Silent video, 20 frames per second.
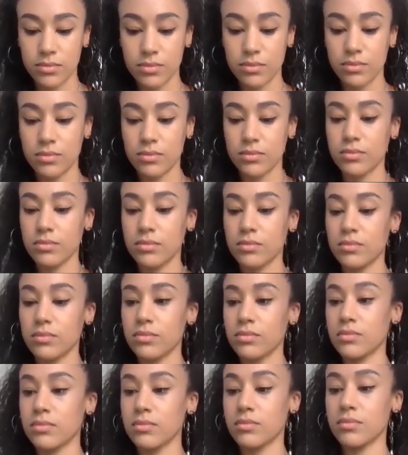
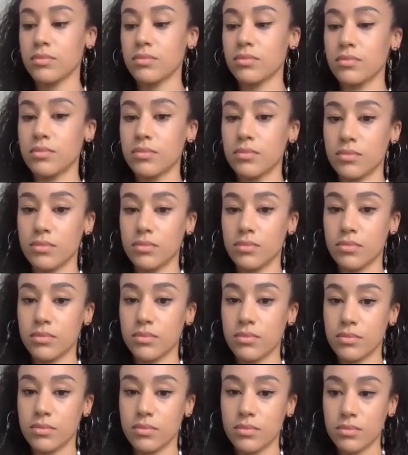
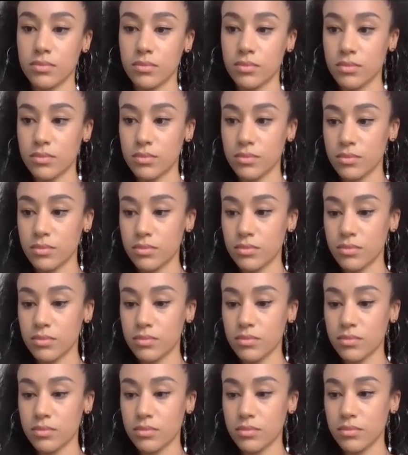
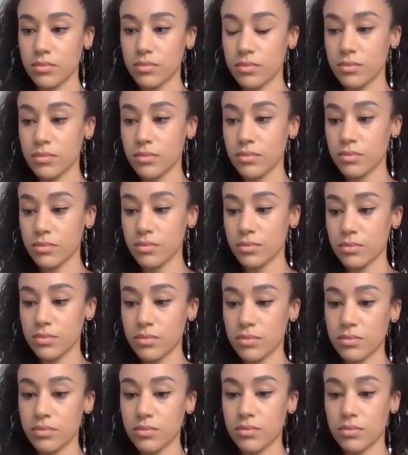
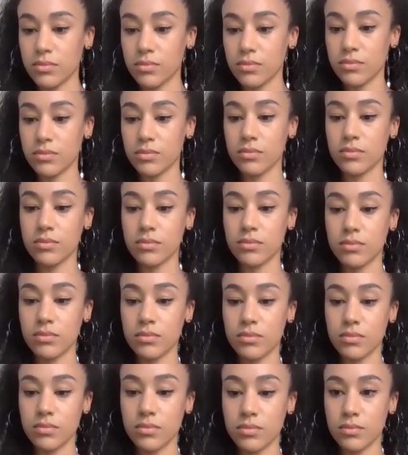
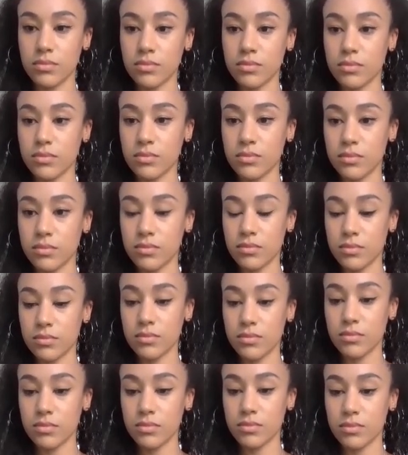
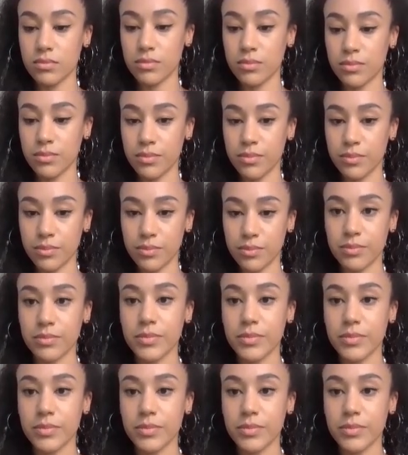(not speaking)